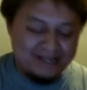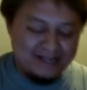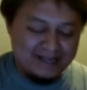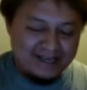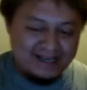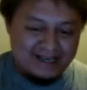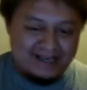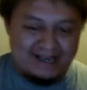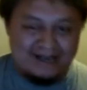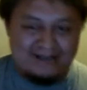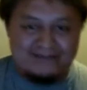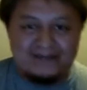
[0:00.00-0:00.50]

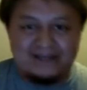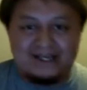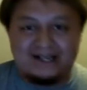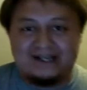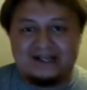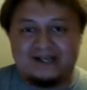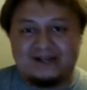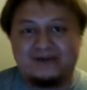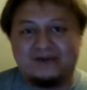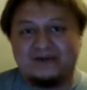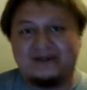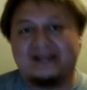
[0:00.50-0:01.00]
I'm making
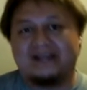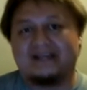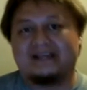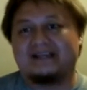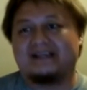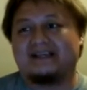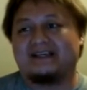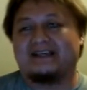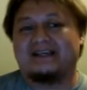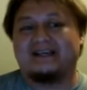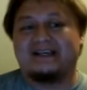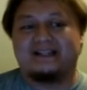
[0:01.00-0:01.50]
it quick
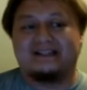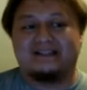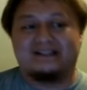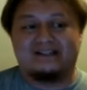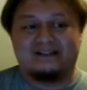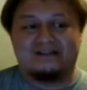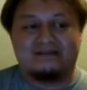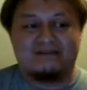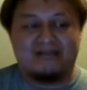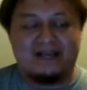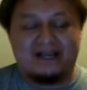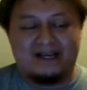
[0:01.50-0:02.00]

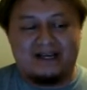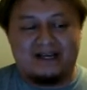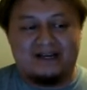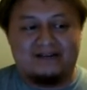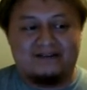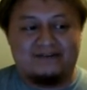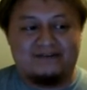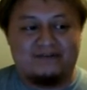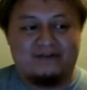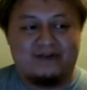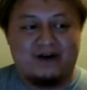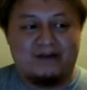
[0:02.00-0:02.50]
and kind
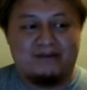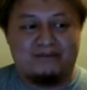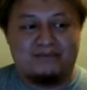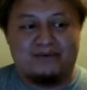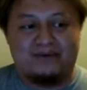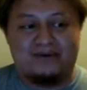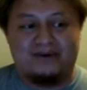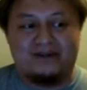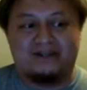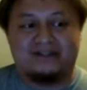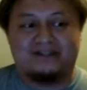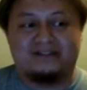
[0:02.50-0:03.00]
of on
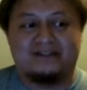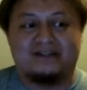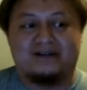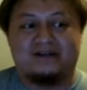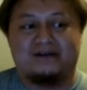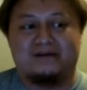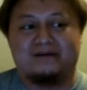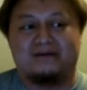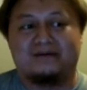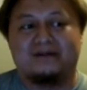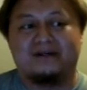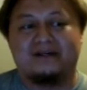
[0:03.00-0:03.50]
point.
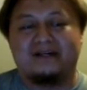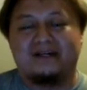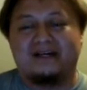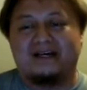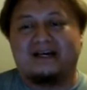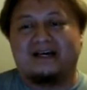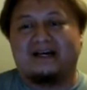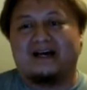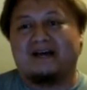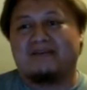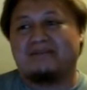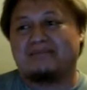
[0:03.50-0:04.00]
So
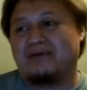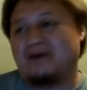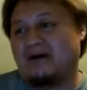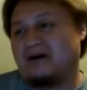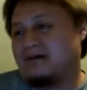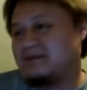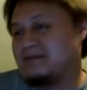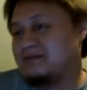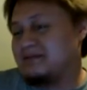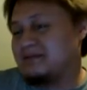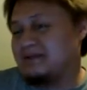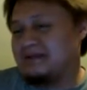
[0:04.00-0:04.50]
I'll
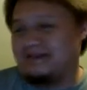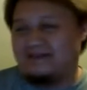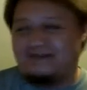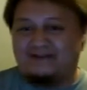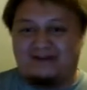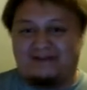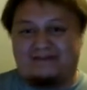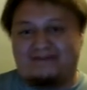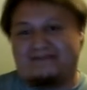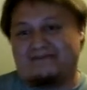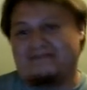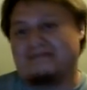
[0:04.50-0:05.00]
probably, if
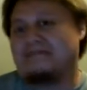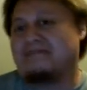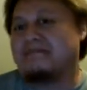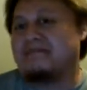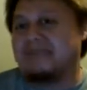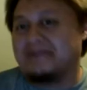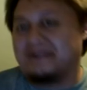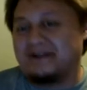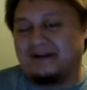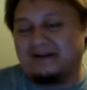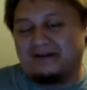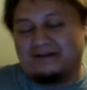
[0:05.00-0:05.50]
I'm,
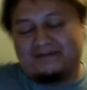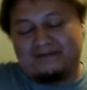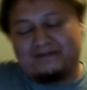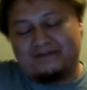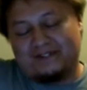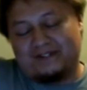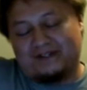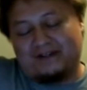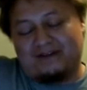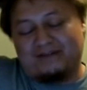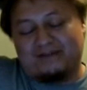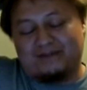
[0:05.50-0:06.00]

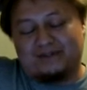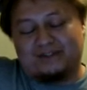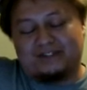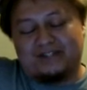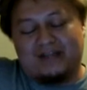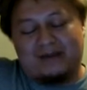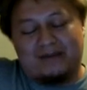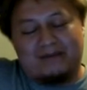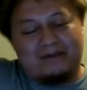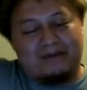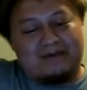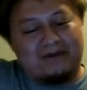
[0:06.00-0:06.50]
still have more
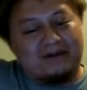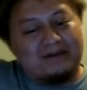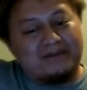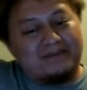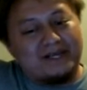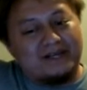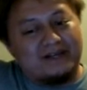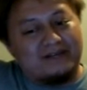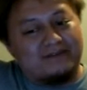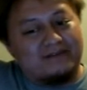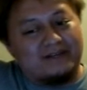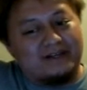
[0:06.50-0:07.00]
time, I'll probably
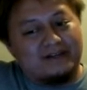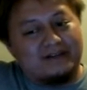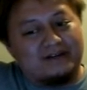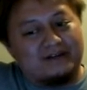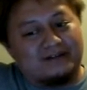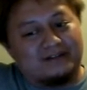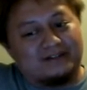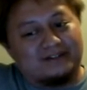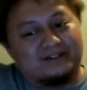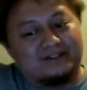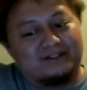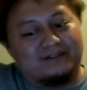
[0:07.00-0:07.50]
make a video or
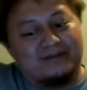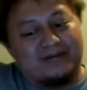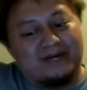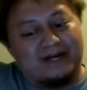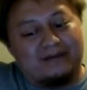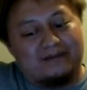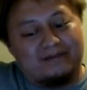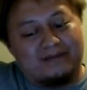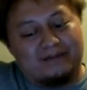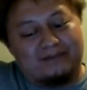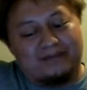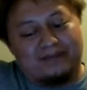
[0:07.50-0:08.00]
2
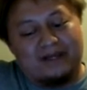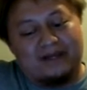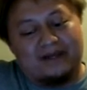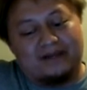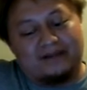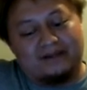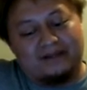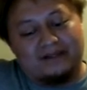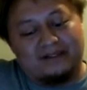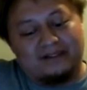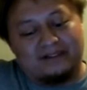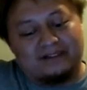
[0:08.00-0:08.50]
about me playing
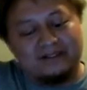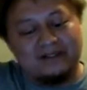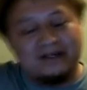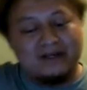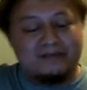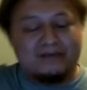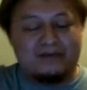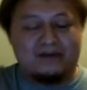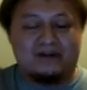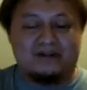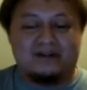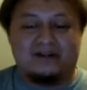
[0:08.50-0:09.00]
these,
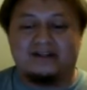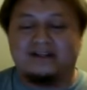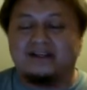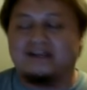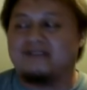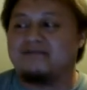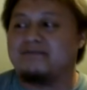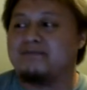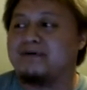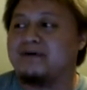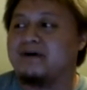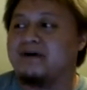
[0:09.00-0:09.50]
probably on
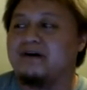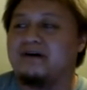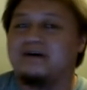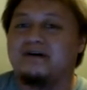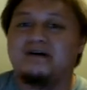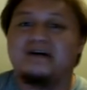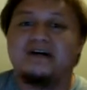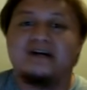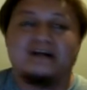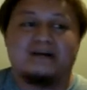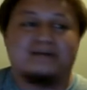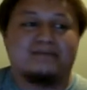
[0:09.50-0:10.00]
DevPro,
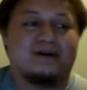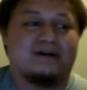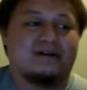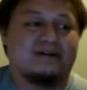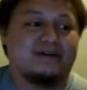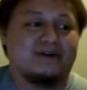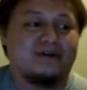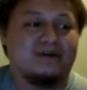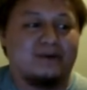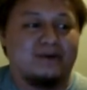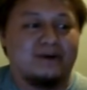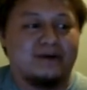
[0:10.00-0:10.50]
probably
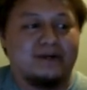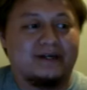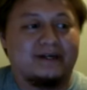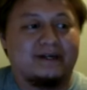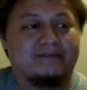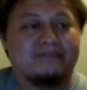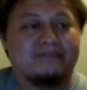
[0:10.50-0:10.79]
record it,